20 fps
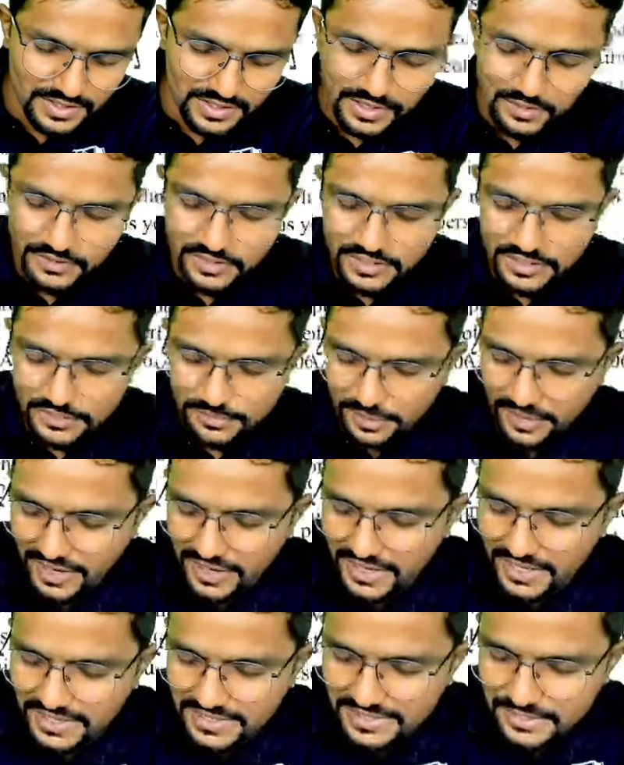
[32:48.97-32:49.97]
Now, this
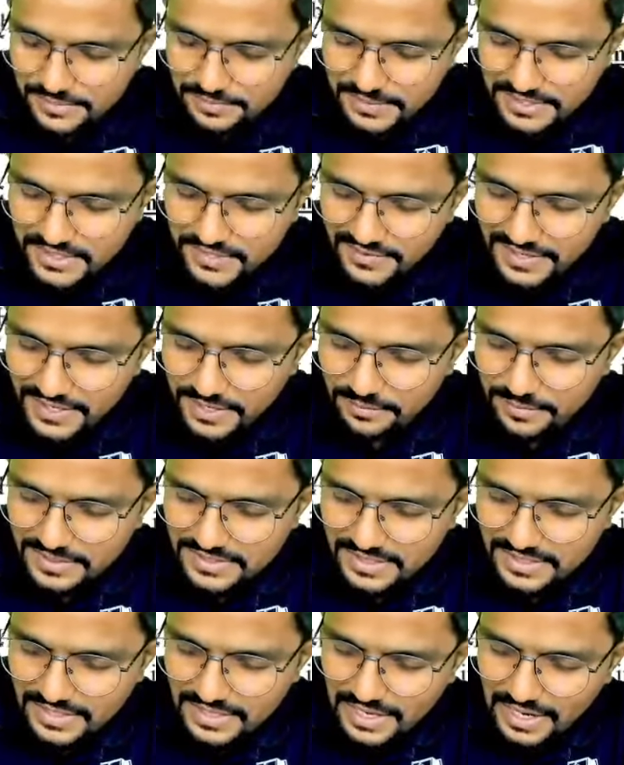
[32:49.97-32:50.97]
payee is a specified
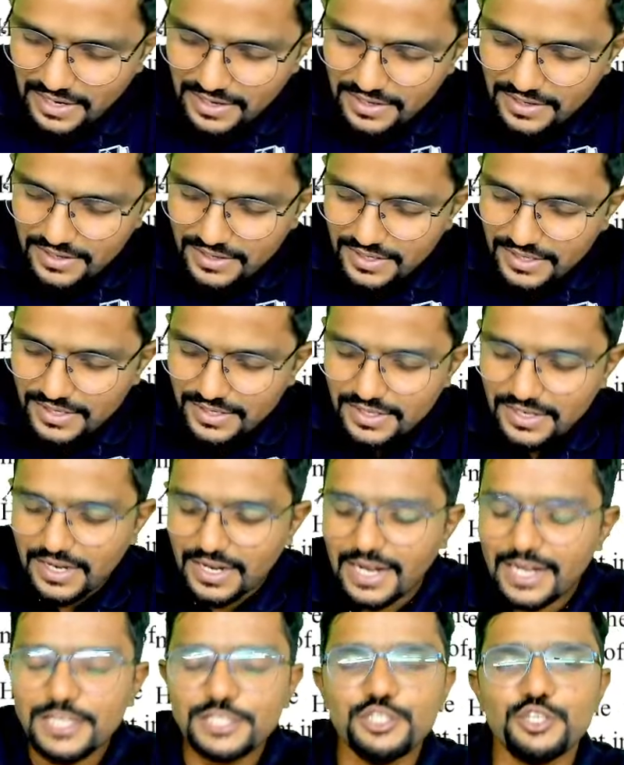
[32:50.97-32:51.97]
person. Now,
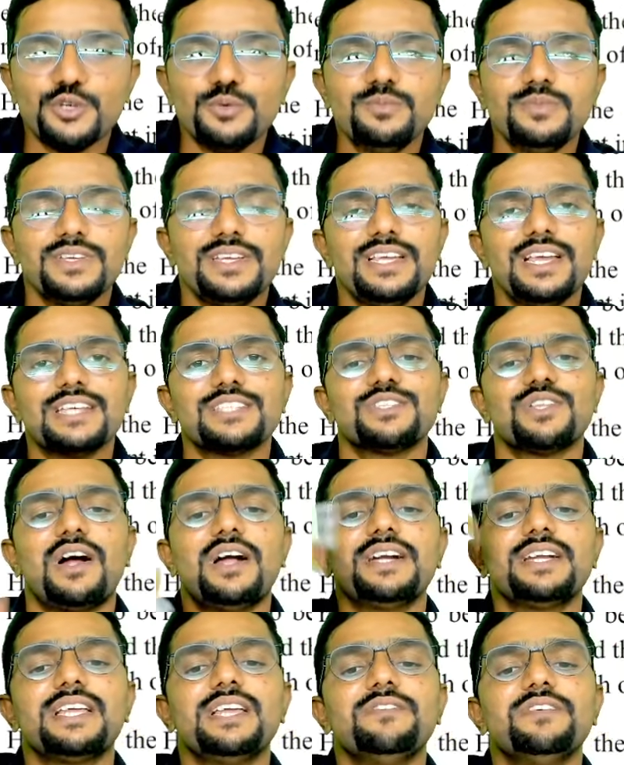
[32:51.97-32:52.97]
assume he has
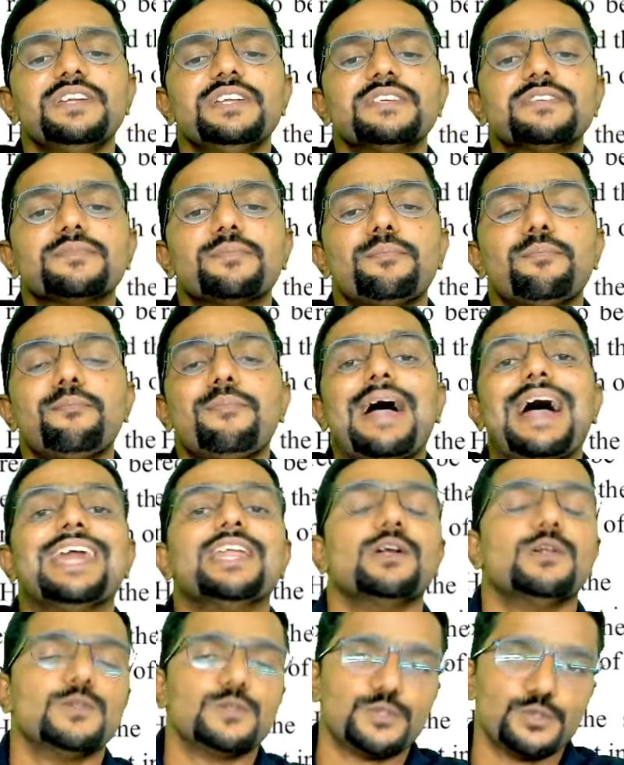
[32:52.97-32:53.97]
not given his
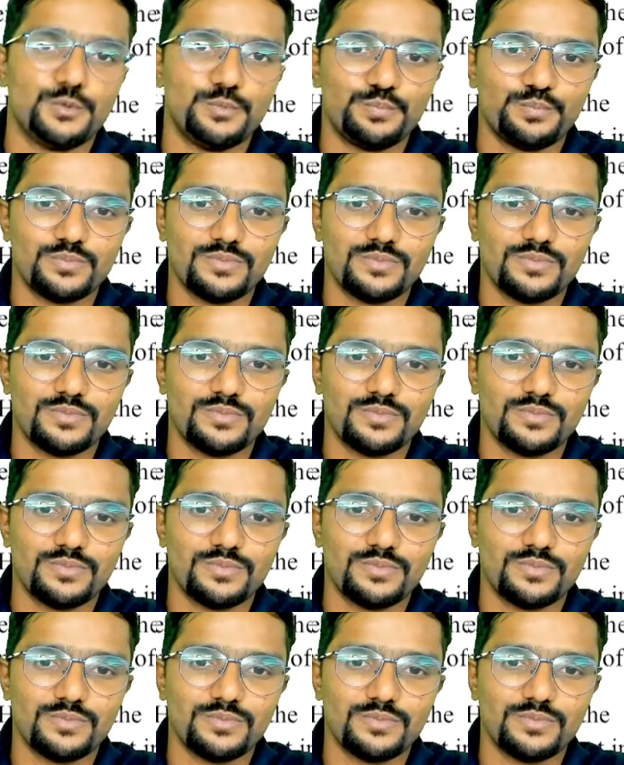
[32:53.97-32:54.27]
PAN also.